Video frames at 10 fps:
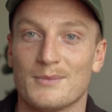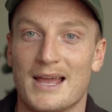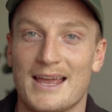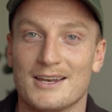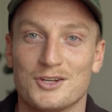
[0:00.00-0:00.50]

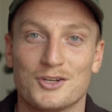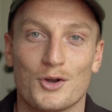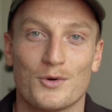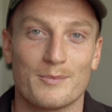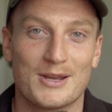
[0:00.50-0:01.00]
And you
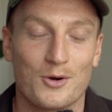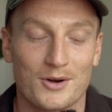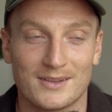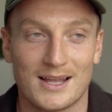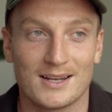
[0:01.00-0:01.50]
don't want to be
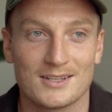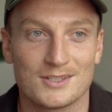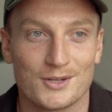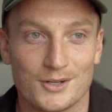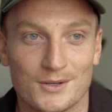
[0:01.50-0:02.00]
caught in that.
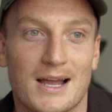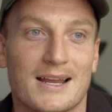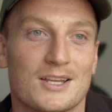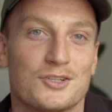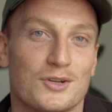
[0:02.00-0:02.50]
So I
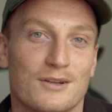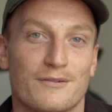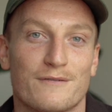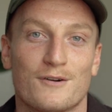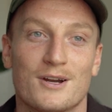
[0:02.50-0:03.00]
guess shooting
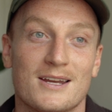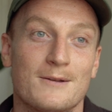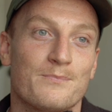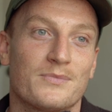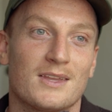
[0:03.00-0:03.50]
for free